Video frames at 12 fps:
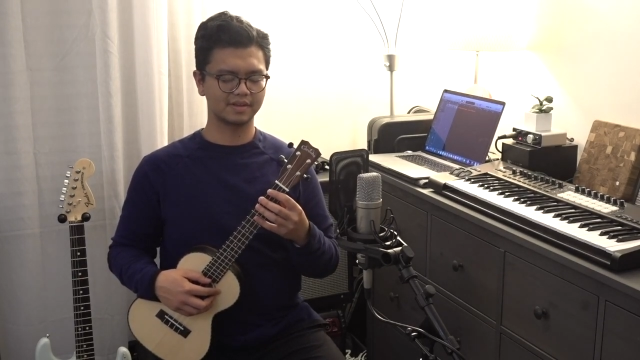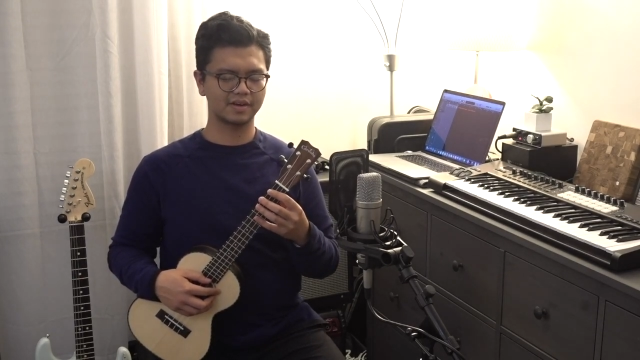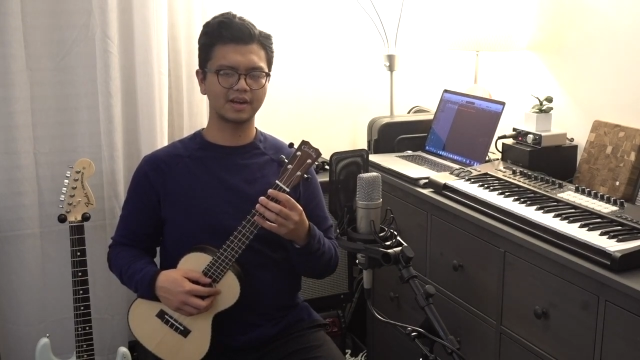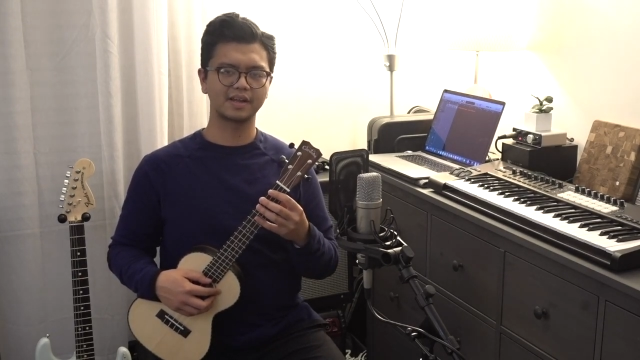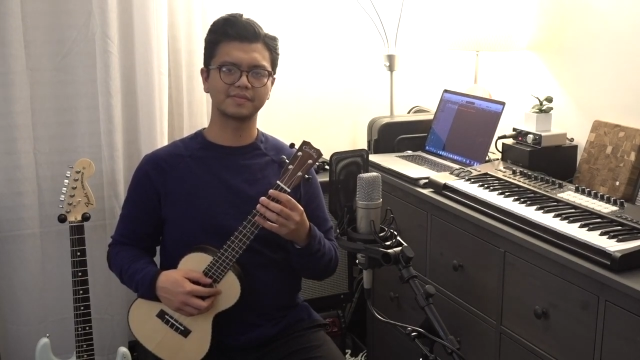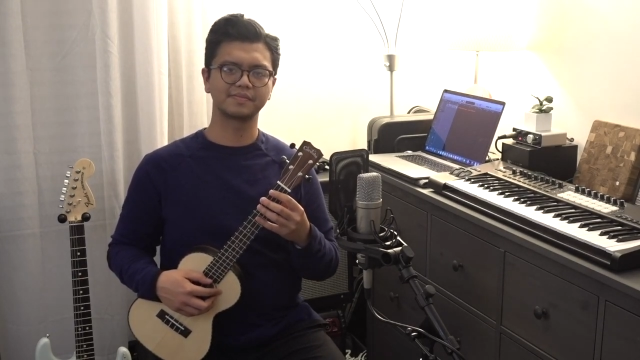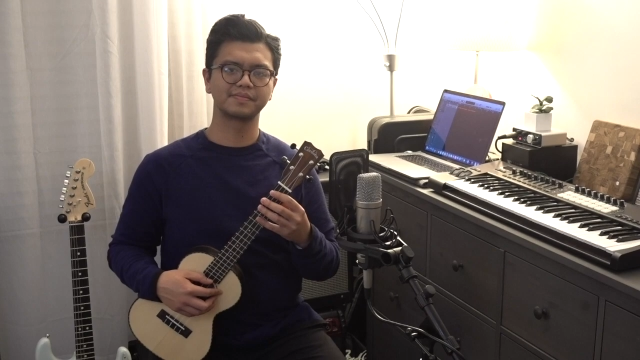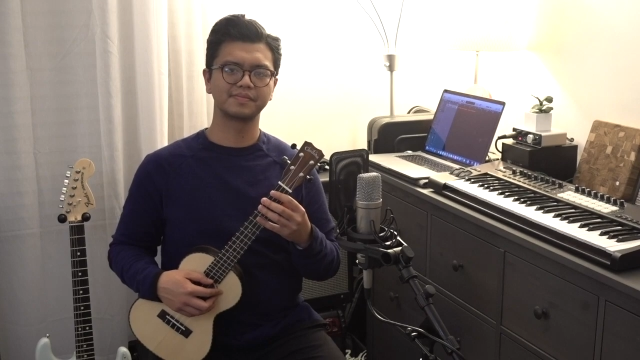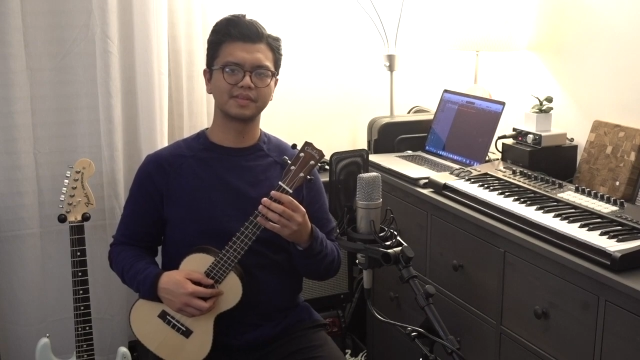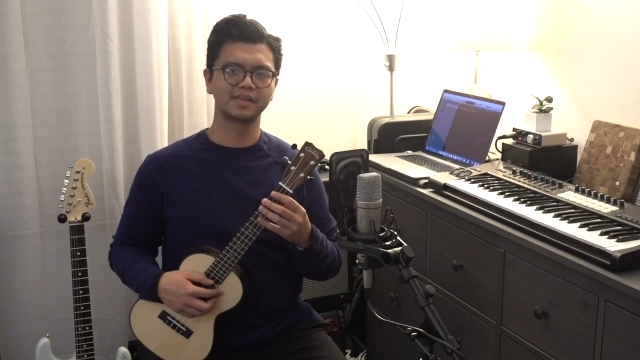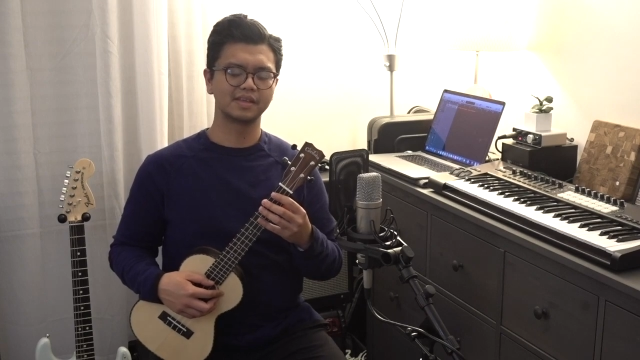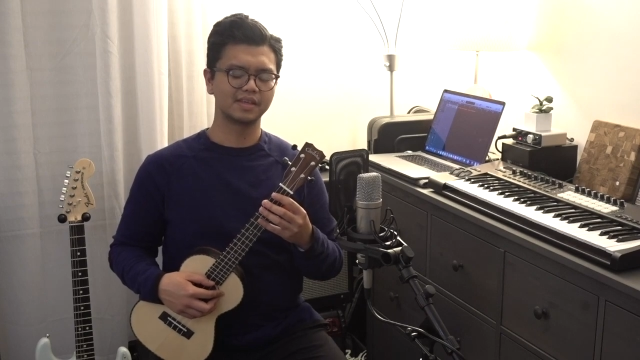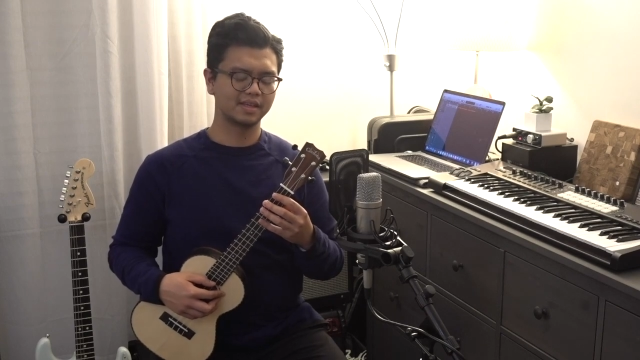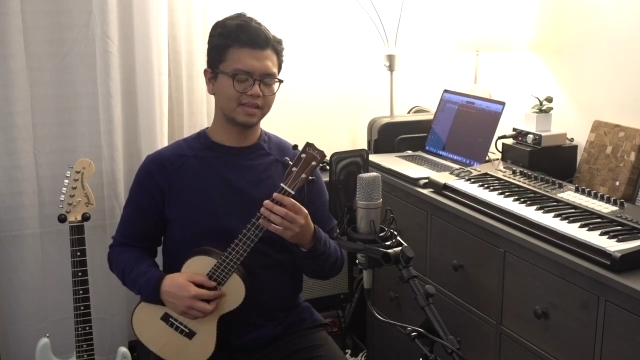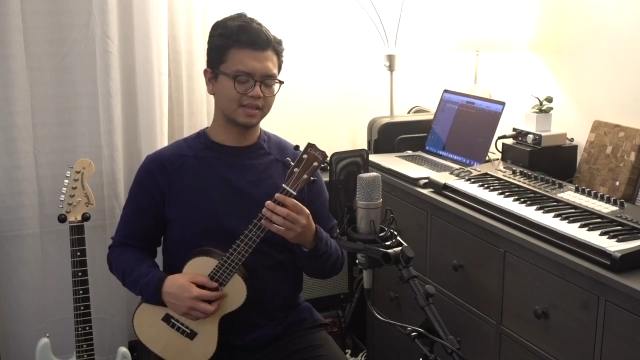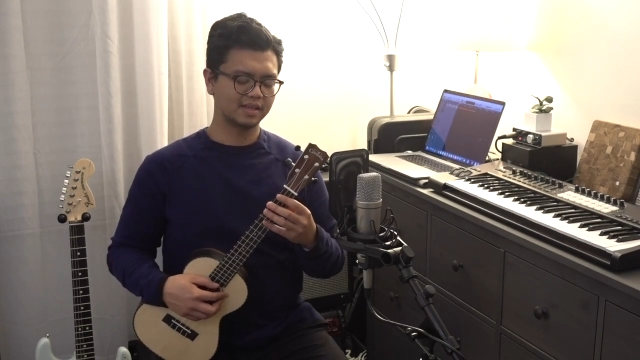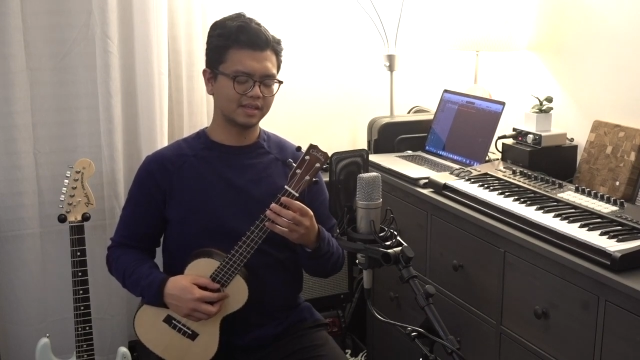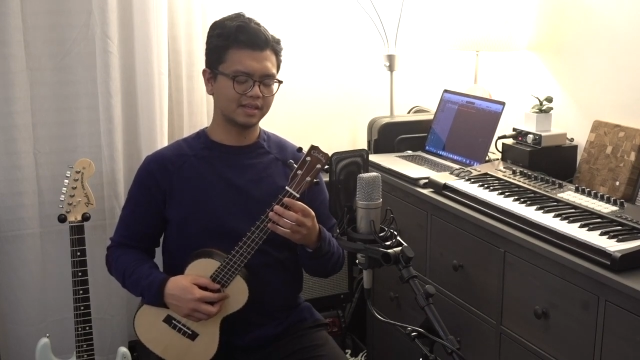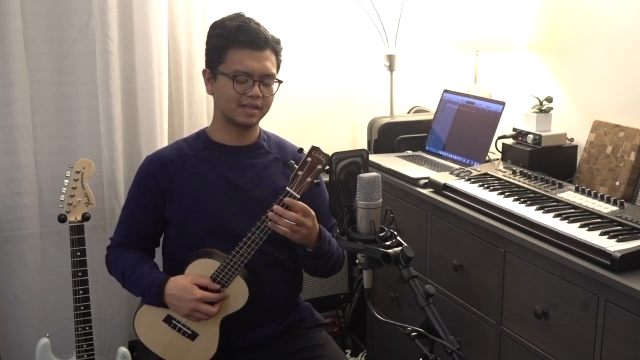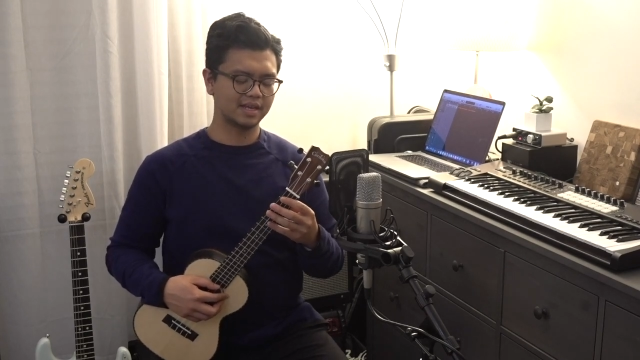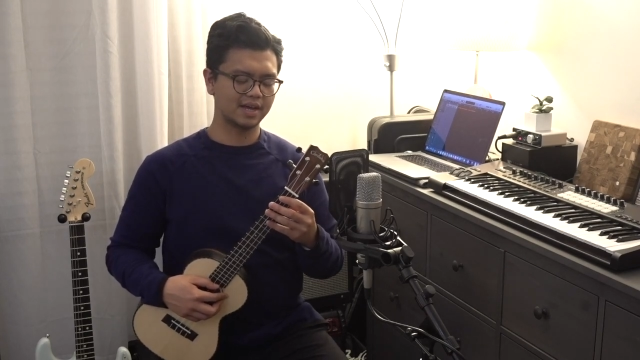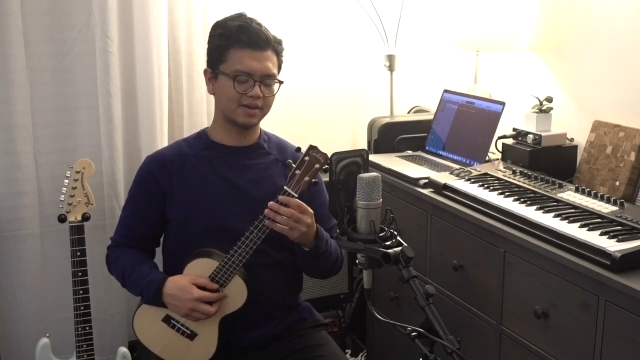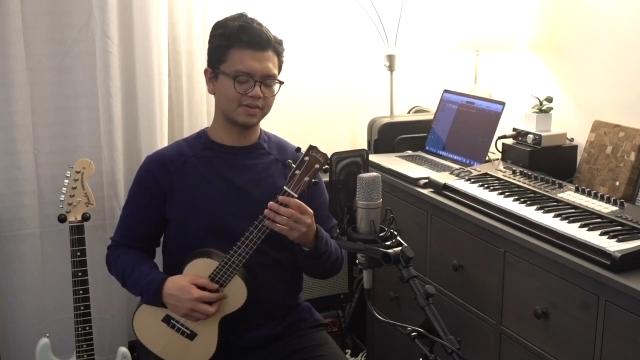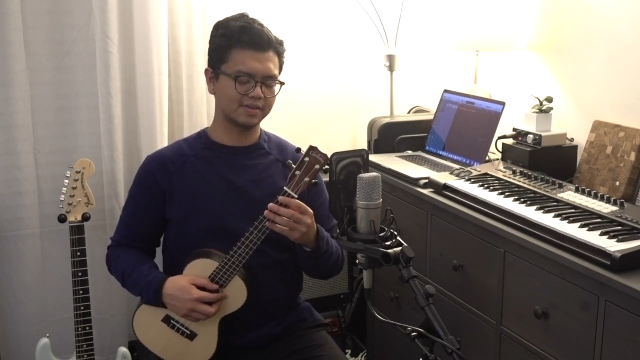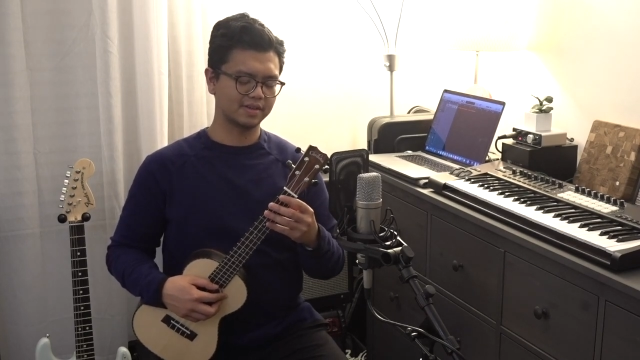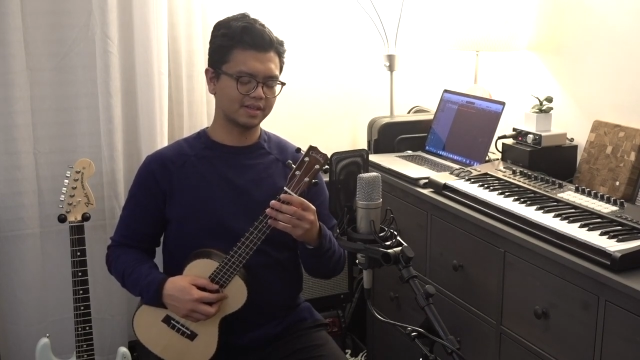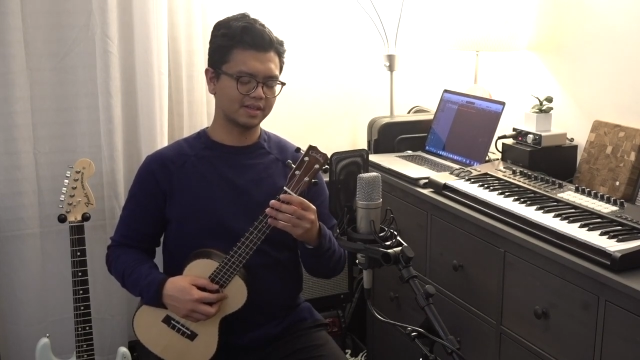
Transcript: All right. Now,